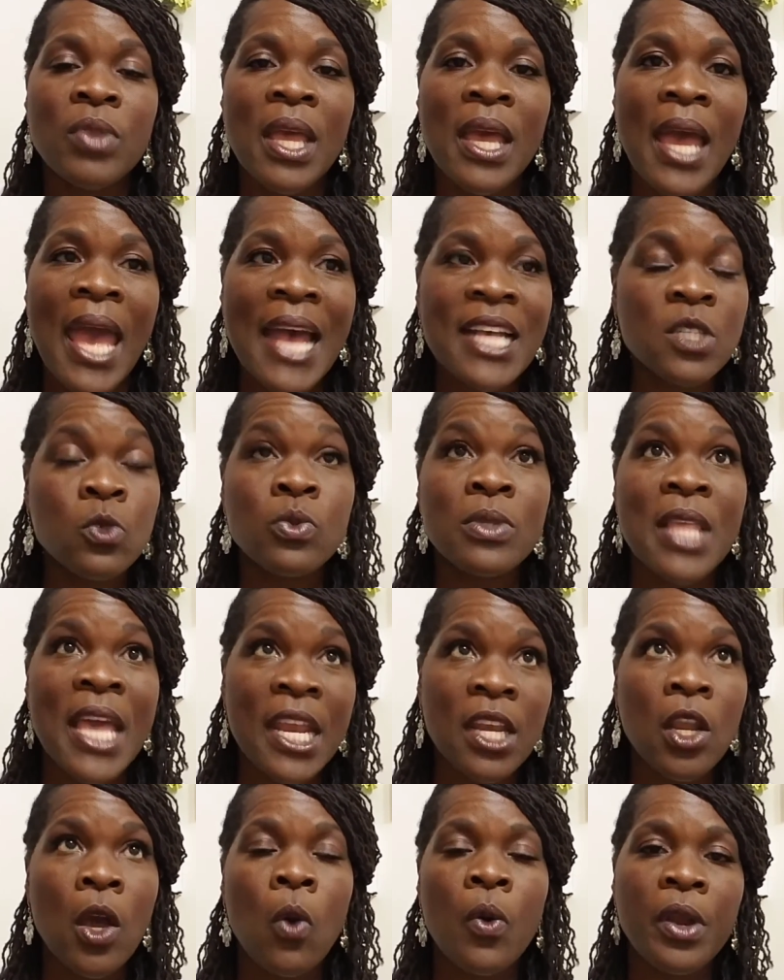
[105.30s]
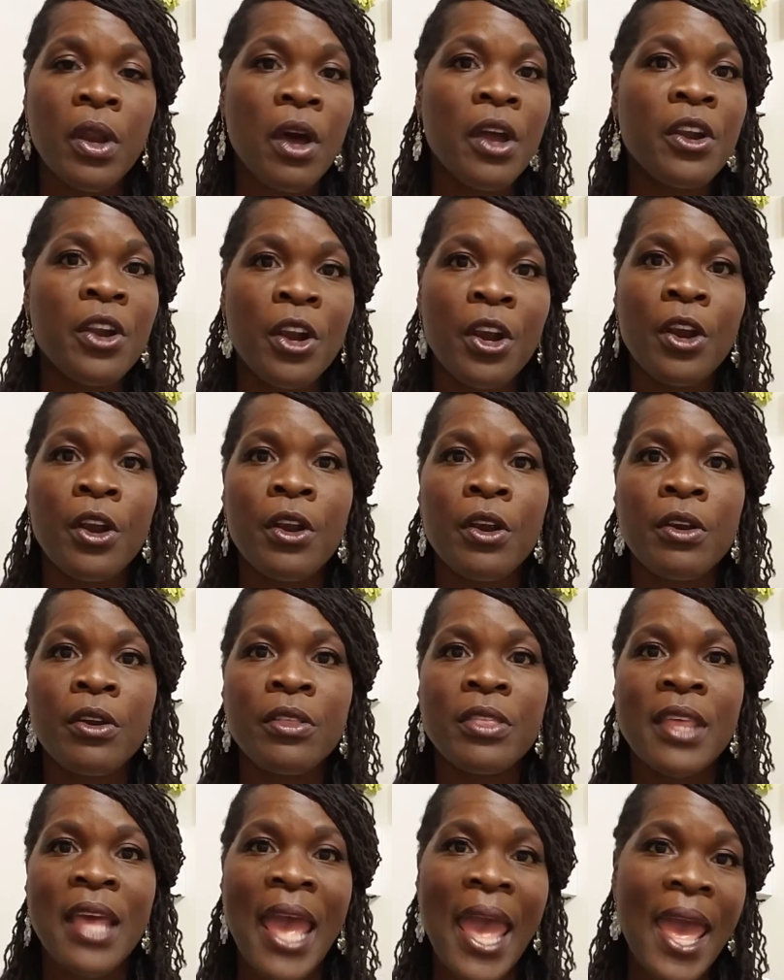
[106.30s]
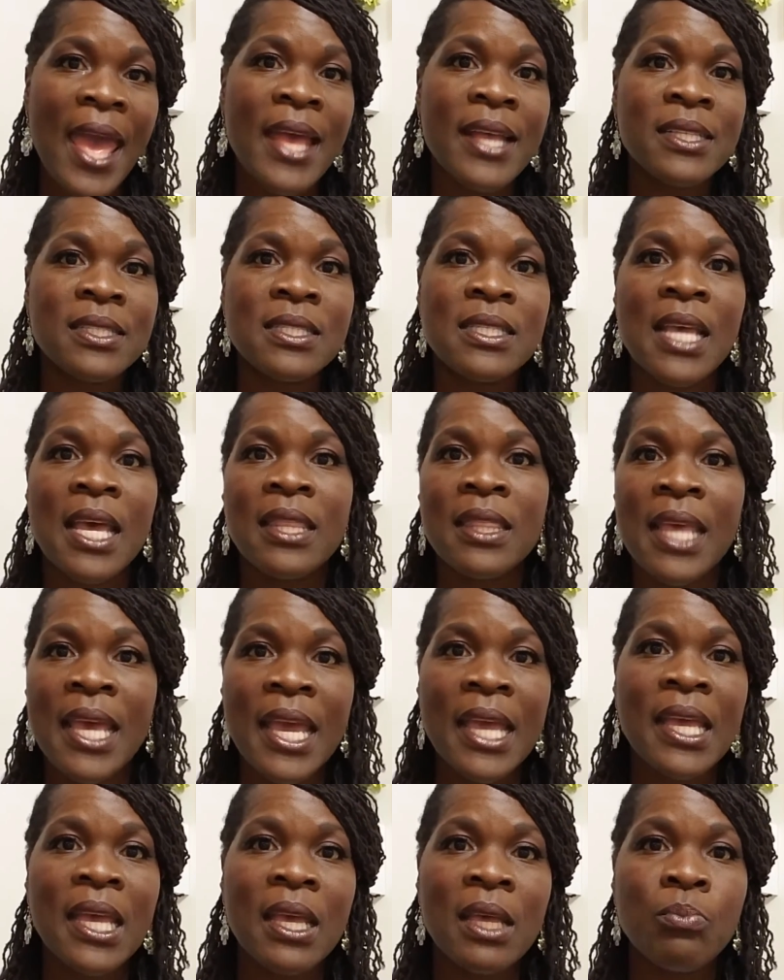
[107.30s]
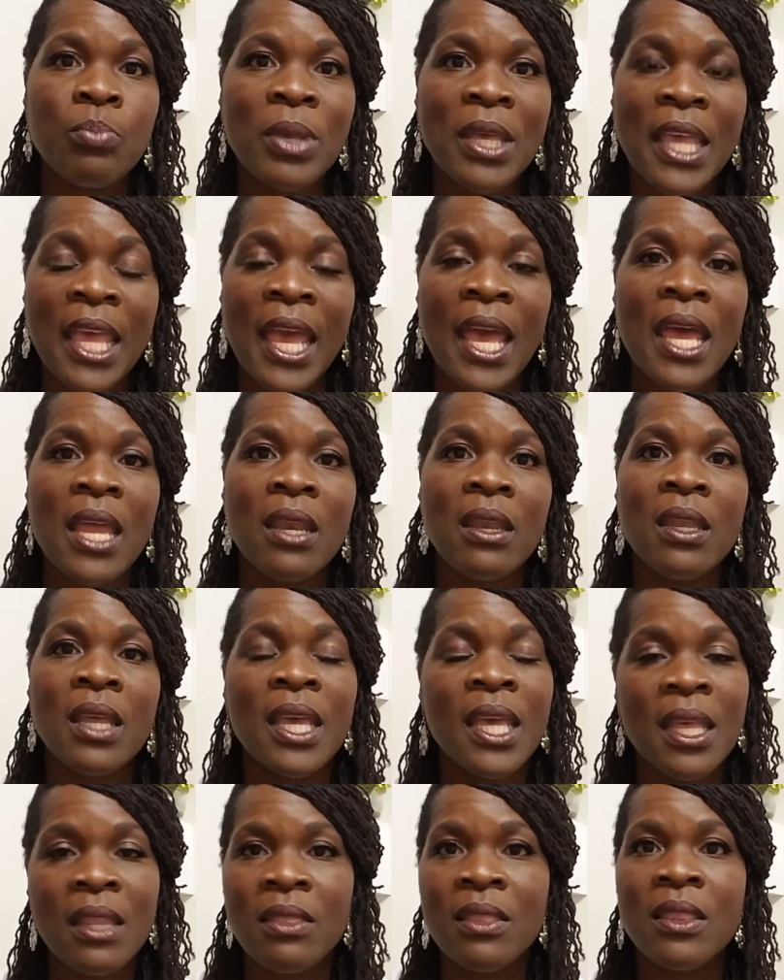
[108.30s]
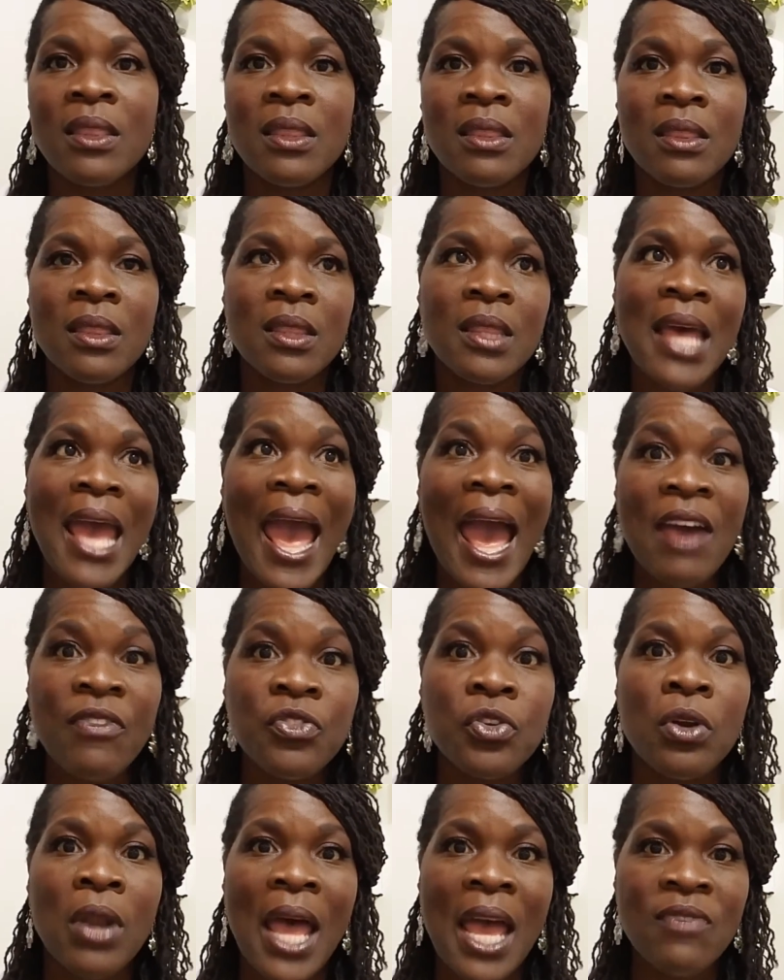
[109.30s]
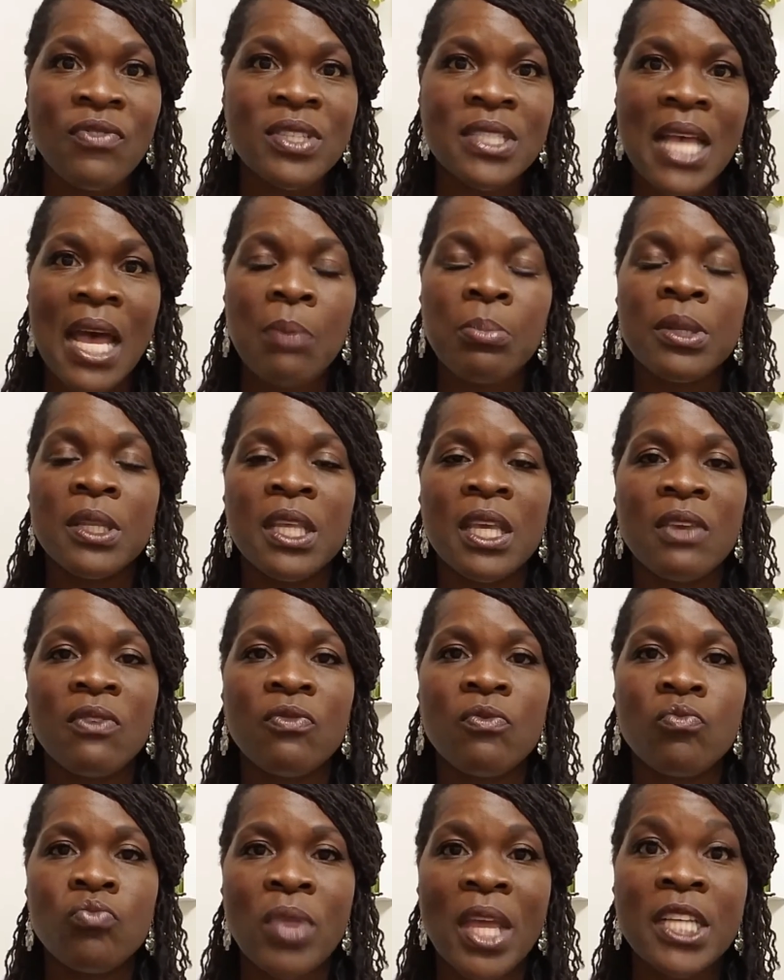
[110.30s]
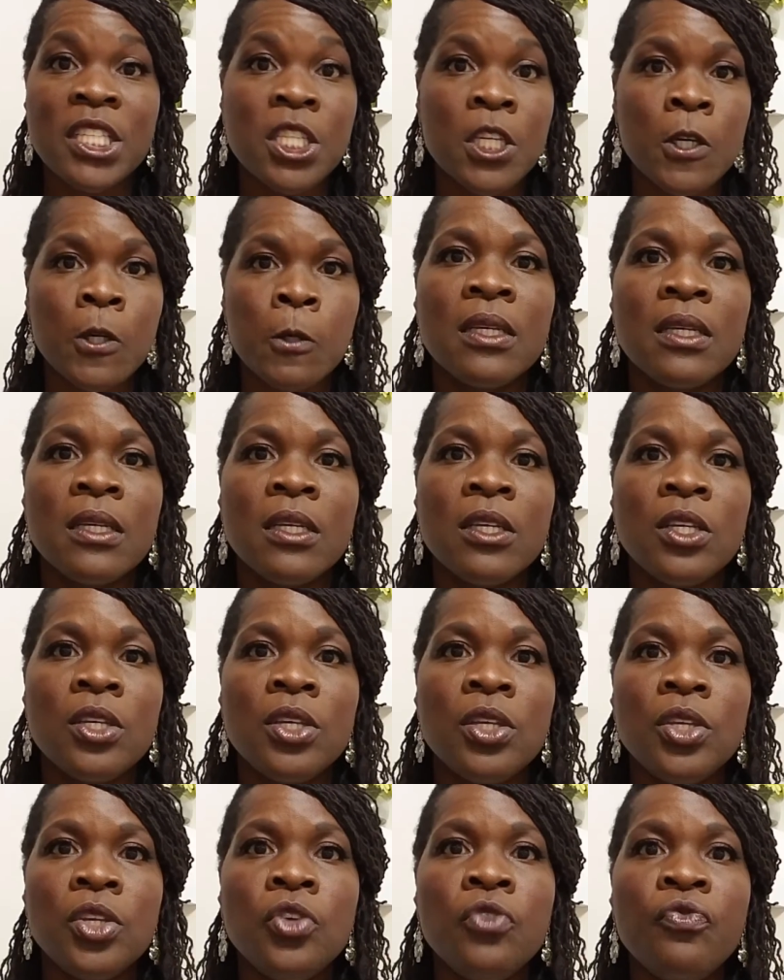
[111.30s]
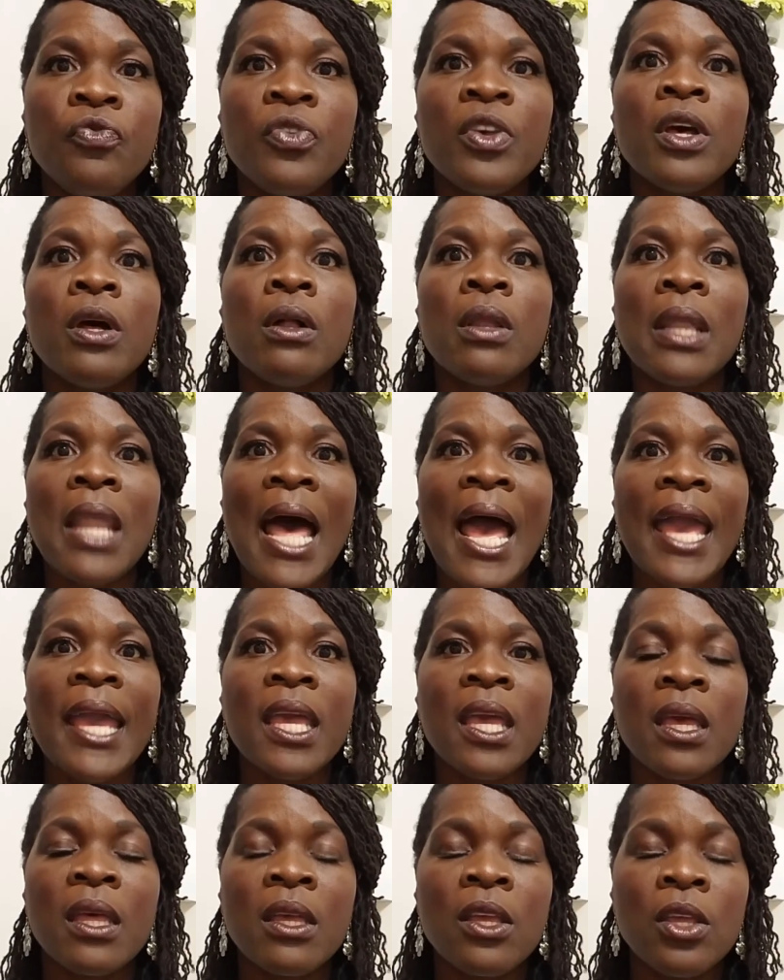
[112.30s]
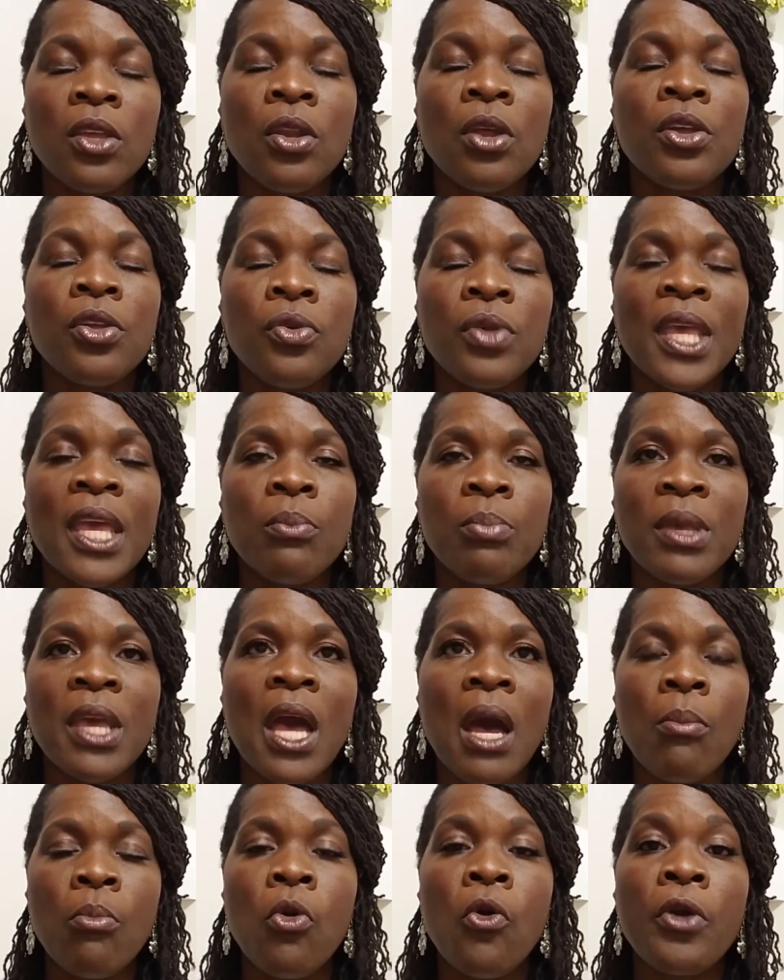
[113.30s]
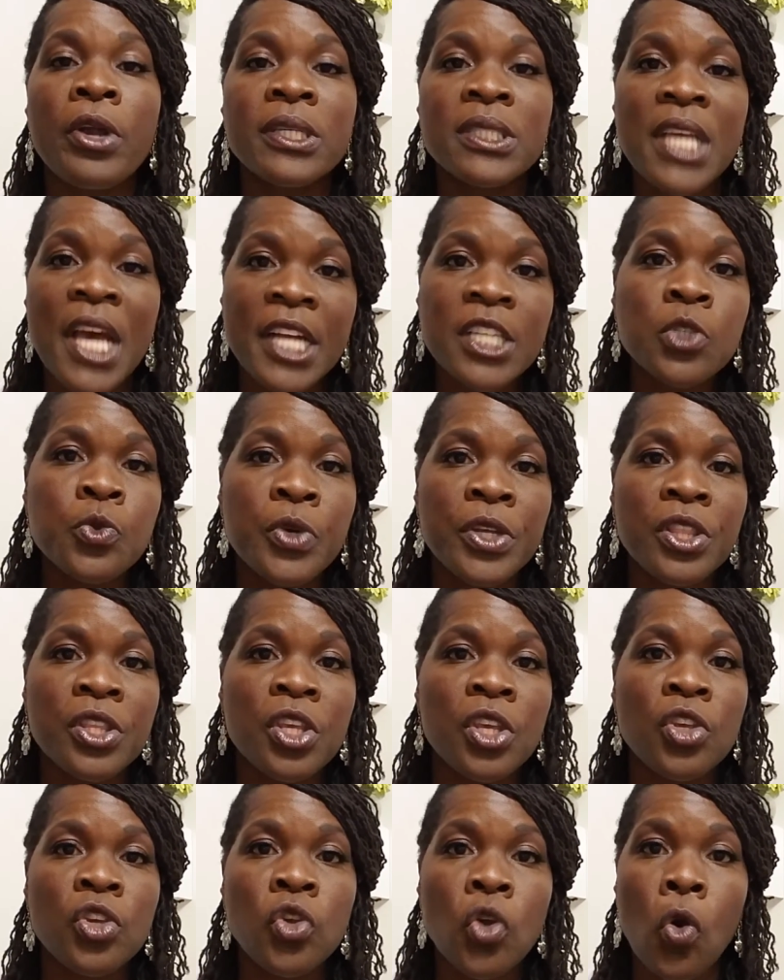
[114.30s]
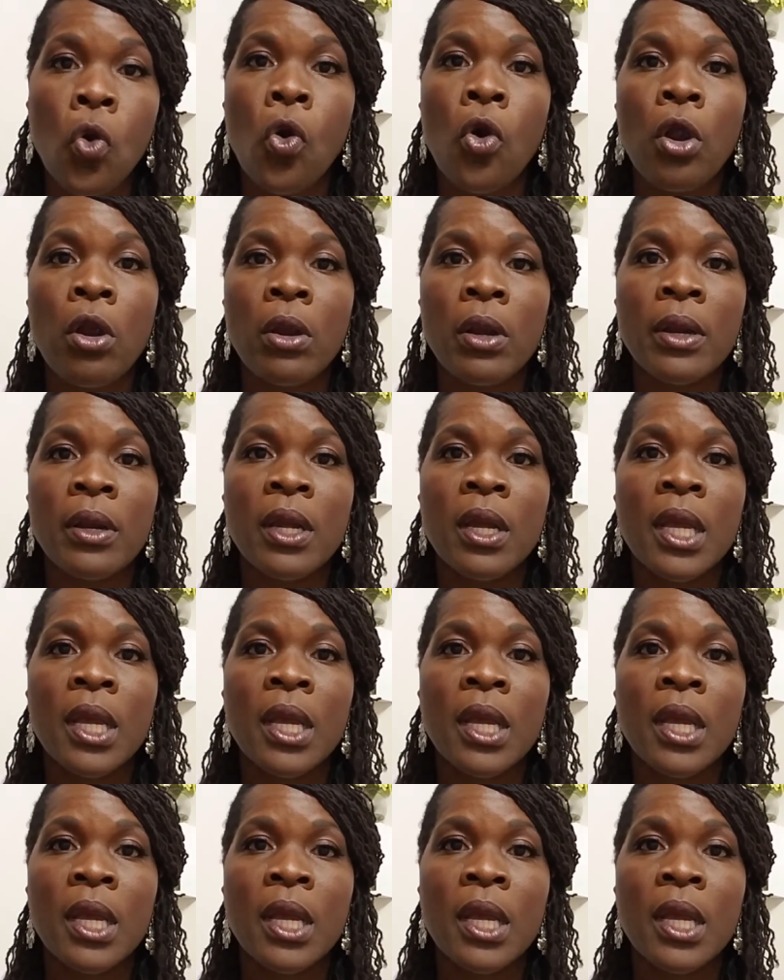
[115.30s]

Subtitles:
as they know it on earth ends and they begin in the afterlife, as I believe they do. You feel like, you become more in touch with your